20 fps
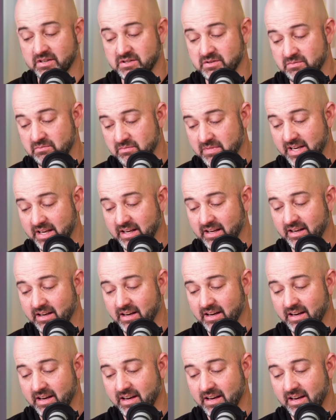to me,
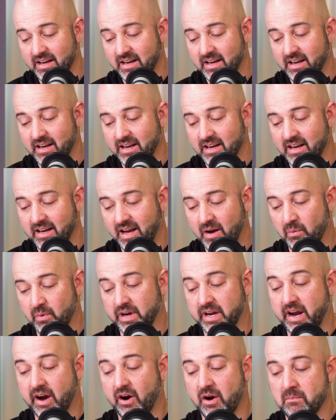and
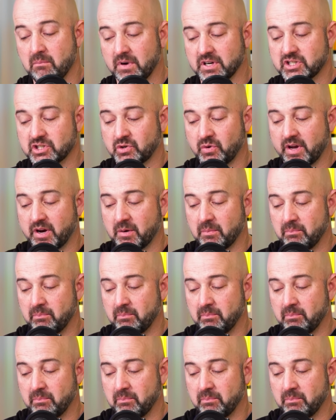would carry much greater